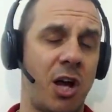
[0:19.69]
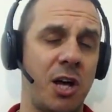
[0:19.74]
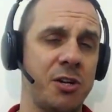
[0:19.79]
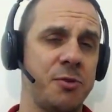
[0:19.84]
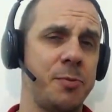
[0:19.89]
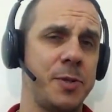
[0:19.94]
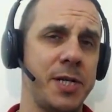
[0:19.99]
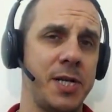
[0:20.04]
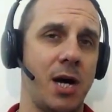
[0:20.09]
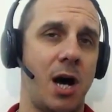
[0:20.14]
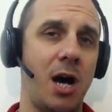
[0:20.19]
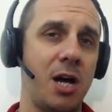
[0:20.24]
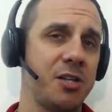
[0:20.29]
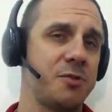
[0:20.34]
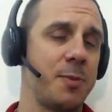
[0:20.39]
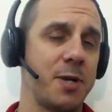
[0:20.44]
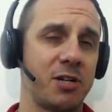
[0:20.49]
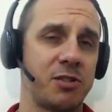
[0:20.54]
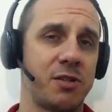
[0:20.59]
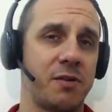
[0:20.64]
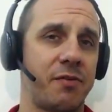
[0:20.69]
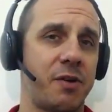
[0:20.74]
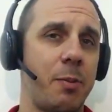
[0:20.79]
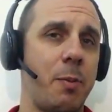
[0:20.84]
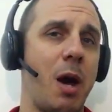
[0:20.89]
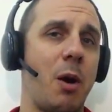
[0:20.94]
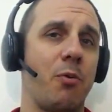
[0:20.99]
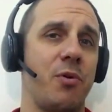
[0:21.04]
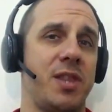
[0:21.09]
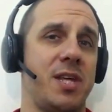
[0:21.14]
Odds makers have
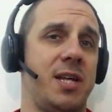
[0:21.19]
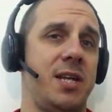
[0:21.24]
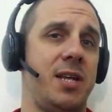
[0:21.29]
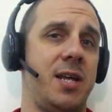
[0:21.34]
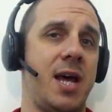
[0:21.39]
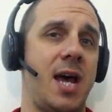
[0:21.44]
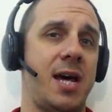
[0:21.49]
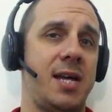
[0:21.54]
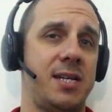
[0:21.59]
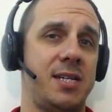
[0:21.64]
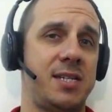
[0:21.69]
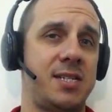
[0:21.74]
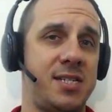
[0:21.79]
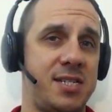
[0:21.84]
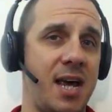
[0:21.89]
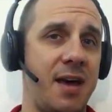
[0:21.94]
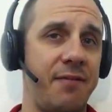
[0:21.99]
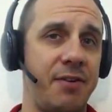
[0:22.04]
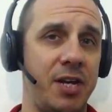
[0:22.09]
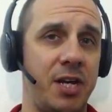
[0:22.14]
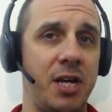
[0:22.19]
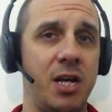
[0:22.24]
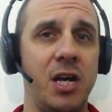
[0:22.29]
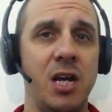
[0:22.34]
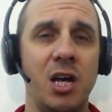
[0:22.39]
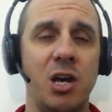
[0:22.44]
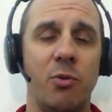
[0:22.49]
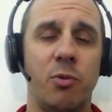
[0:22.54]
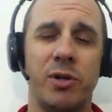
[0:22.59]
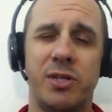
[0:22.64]
come out with it at seven,
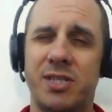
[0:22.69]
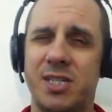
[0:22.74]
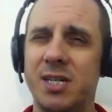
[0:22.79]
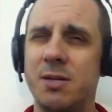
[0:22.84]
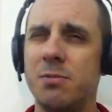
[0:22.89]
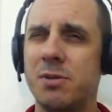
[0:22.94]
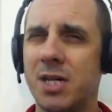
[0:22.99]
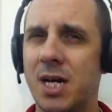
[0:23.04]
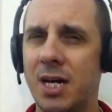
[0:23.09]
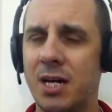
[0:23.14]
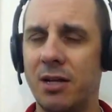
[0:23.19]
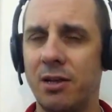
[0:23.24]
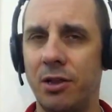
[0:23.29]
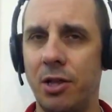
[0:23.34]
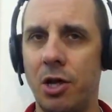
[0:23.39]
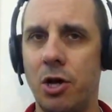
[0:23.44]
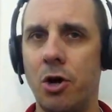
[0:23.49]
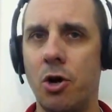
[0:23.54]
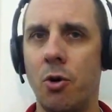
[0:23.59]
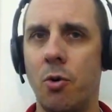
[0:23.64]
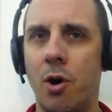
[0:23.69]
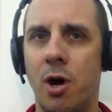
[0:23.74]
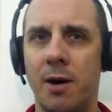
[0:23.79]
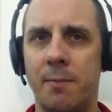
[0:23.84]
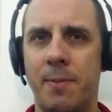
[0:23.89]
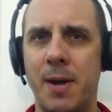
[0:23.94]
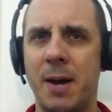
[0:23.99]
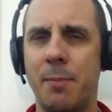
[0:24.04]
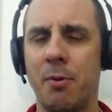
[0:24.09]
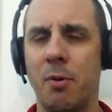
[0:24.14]
which seems kind of low
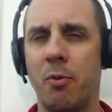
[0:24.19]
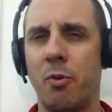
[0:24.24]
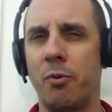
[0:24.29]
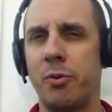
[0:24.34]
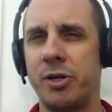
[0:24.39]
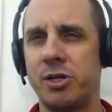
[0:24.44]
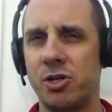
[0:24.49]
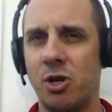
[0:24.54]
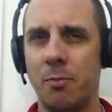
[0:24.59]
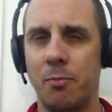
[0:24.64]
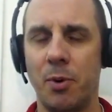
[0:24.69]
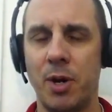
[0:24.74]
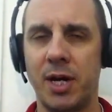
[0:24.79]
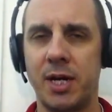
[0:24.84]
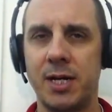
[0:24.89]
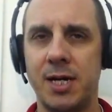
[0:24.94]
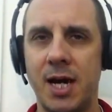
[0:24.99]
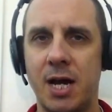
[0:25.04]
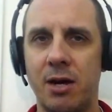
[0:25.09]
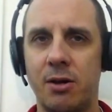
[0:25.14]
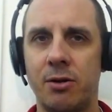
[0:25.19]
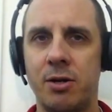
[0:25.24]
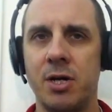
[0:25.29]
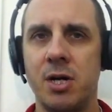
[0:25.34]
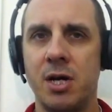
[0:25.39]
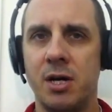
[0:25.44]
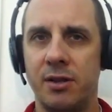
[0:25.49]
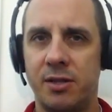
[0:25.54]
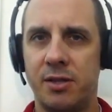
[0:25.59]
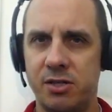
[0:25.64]
on paper, but when you start breaking down
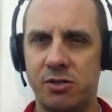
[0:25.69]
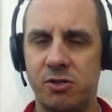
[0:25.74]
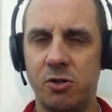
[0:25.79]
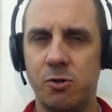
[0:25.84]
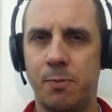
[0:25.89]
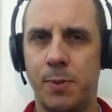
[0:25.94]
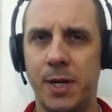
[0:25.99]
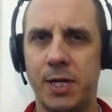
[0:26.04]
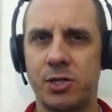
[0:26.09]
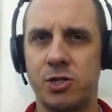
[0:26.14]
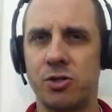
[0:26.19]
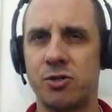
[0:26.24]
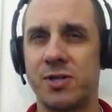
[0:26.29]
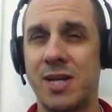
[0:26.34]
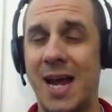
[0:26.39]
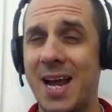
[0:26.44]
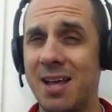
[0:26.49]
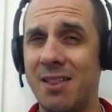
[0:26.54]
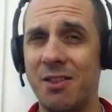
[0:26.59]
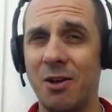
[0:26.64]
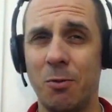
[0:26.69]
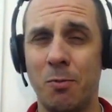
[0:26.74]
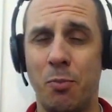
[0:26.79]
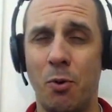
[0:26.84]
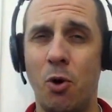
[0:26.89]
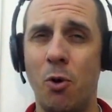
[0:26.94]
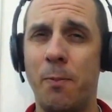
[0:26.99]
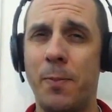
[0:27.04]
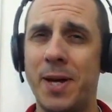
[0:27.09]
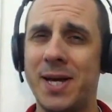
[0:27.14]
these two pitchers and their
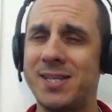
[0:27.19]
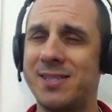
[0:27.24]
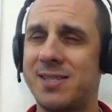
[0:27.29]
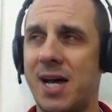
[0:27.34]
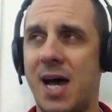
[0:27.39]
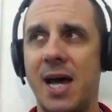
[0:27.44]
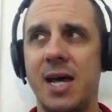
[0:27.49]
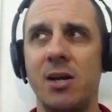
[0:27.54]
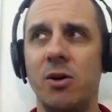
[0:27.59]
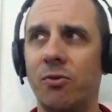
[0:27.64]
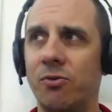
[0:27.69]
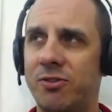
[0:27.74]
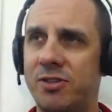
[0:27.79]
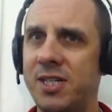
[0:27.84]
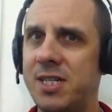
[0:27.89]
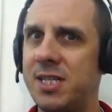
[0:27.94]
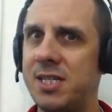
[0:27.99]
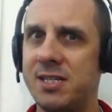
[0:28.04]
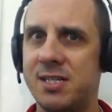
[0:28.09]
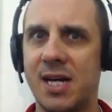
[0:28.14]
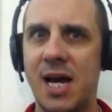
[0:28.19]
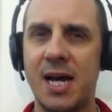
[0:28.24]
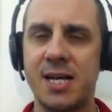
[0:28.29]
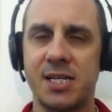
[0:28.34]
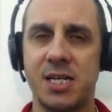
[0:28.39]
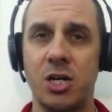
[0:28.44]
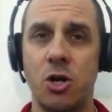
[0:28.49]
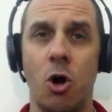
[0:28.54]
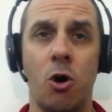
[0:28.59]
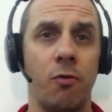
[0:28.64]
bullpens, I don't see these
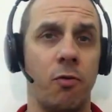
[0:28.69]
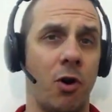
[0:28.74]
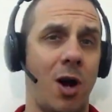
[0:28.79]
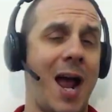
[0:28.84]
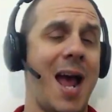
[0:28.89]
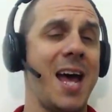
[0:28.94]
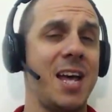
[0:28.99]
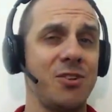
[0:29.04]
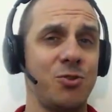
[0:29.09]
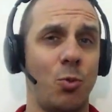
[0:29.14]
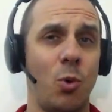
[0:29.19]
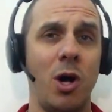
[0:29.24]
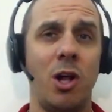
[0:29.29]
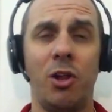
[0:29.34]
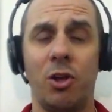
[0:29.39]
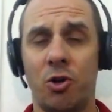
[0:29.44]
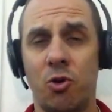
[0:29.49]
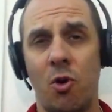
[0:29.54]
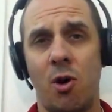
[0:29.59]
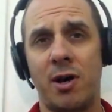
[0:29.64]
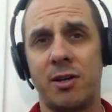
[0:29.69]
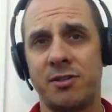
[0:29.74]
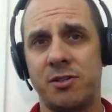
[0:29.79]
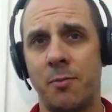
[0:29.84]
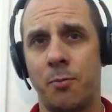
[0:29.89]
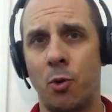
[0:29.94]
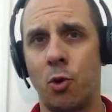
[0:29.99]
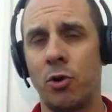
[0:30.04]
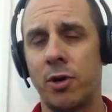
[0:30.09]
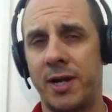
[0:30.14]
guys getting over as well across
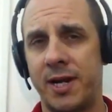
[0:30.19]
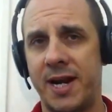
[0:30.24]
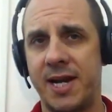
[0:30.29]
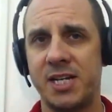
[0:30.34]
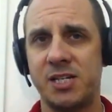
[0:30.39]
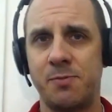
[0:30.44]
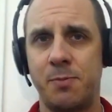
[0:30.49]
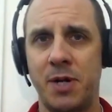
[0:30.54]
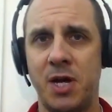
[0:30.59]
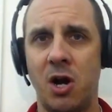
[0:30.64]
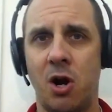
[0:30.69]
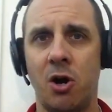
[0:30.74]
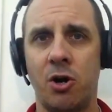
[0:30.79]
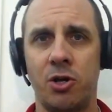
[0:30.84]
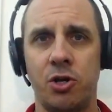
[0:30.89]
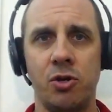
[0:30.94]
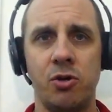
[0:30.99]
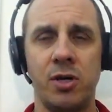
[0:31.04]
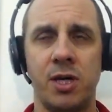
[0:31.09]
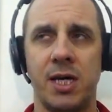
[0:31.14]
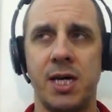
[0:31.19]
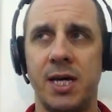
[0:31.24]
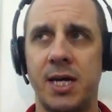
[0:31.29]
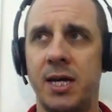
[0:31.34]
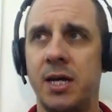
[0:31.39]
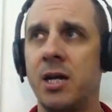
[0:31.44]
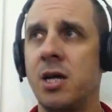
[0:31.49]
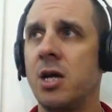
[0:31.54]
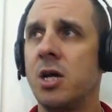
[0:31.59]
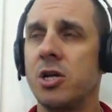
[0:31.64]
the board at SBR. You can
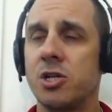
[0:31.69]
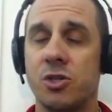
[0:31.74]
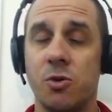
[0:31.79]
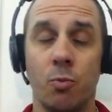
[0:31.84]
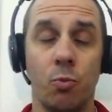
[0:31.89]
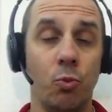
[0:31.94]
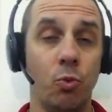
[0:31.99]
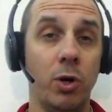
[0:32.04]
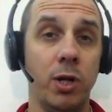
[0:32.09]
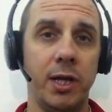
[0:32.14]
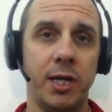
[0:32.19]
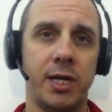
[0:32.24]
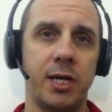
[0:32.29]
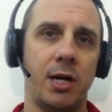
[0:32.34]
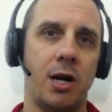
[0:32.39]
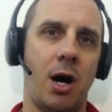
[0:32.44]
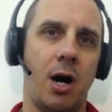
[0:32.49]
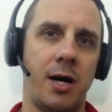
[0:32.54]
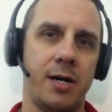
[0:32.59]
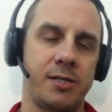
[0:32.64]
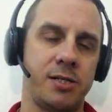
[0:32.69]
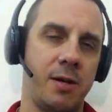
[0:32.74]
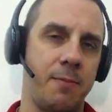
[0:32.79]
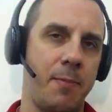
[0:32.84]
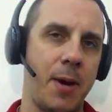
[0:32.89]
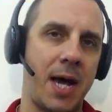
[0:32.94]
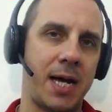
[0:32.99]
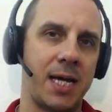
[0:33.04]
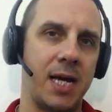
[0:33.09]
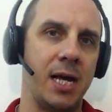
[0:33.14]
get some really good odds
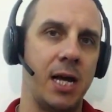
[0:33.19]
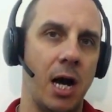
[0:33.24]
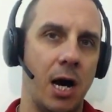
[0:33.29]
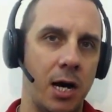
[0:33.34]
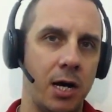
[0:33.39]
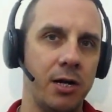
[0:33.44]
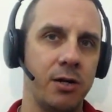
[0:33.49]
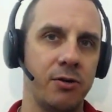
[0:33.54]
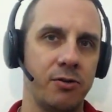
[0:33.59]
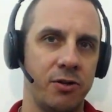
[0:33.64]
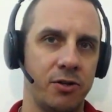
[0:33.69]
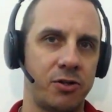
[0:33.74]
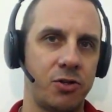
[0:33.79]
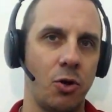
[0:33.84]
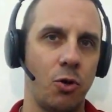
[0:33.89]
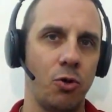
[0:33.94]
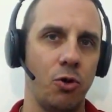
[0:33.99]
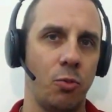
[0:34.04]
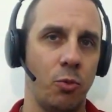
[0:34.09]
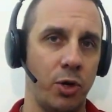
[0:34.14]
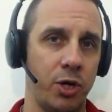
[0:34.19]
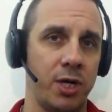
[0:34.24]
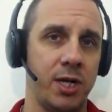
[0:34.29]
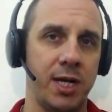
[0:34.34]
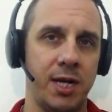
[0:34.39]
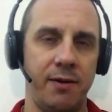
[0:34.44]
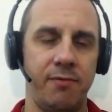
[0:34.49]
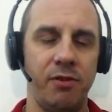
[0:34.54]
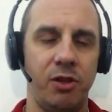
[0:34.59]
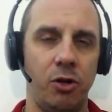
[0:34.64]
at backing under the total where you
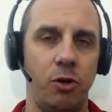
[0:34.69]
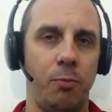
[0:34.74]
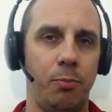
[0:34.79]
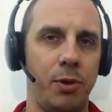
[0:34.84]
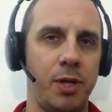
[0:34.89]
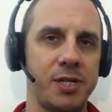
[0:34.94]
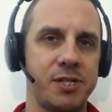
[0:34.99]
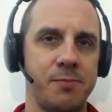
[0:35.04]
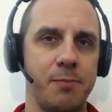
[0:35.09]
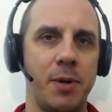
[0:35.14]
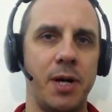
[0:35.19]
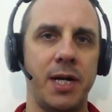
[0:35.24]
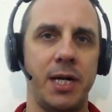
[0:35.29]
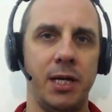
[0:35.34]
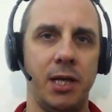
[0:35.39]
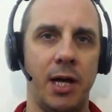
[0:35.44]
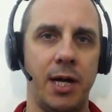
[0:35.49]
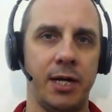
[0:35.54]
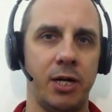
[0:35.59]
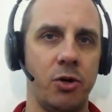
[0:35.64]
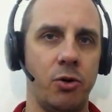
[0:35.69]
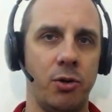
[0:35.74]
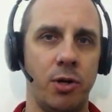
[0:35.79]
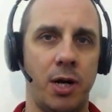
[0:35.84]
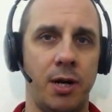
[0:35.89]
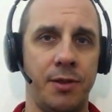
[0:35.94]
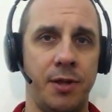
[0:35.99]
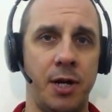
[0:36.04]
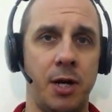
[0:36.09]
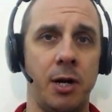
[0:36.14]
can get even a little plus money line
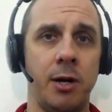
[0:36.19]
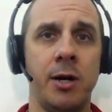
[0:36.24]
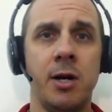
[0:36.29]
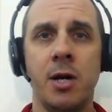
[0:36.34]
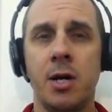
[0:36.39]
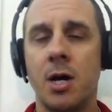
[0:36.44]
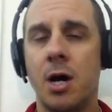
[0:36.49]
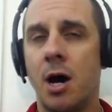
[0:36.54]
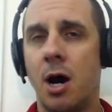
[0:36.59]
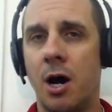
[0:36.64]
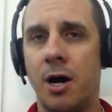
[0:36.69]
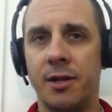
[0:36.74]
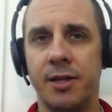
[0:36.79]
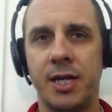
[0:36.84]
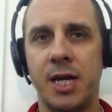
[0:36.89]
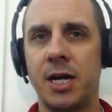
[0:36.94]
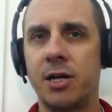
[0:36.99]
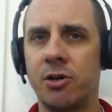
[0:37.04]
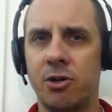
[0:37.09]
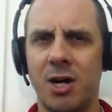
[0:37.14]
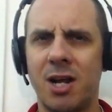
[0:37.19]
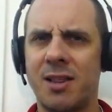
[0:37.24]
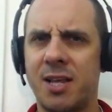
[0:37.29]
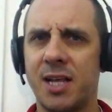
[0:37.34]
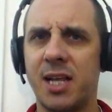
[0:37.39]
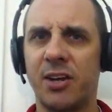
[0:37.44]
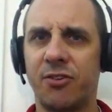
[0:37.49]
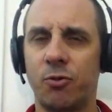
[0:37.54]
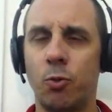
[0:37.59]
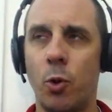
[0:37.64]
going on there on the under. And I
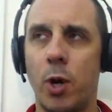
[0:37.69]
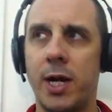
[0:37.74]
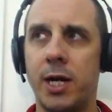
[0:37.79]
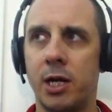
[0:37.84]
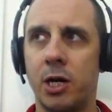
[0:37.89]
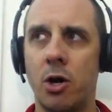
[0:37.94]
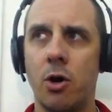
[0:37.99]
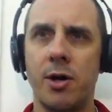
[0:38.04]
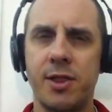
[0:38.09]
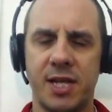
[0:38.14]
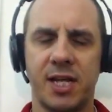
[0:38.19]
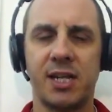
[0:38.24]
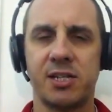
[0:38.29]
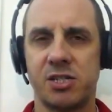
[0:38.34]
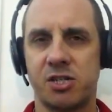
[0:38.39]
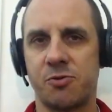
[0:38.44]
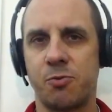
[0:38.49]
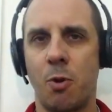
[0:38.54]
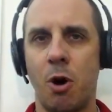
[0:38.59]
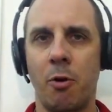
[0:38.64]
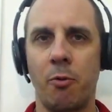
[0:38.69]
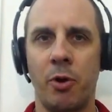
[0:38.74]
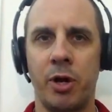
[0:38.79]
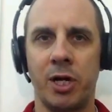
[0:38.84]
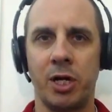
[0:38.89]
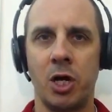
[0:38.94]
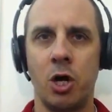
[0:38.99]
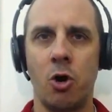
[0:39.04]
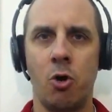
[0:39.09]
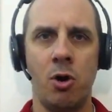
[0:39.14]
think that's the way to go. I think that's a smart
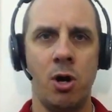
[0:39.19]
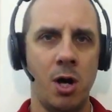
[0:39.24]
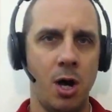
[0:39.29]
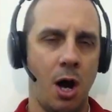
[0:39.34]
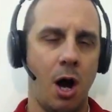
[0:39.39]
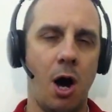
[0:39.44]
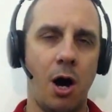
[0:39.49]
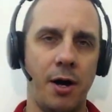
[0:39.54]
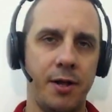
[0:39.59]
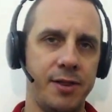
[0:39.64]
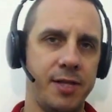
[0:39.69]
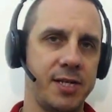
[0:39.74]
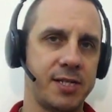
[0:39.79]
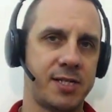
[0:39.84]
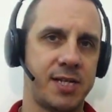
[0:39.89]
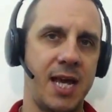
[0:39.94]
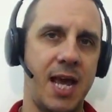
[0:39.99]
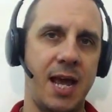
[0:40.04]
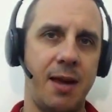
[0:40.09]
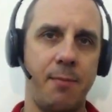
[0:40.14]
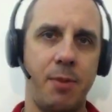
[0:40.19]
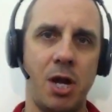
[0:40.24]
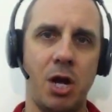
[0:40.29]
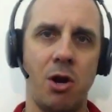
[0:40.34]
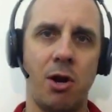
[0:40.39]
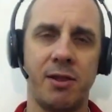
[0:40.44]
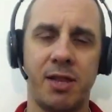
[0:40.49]
way to go on this game here.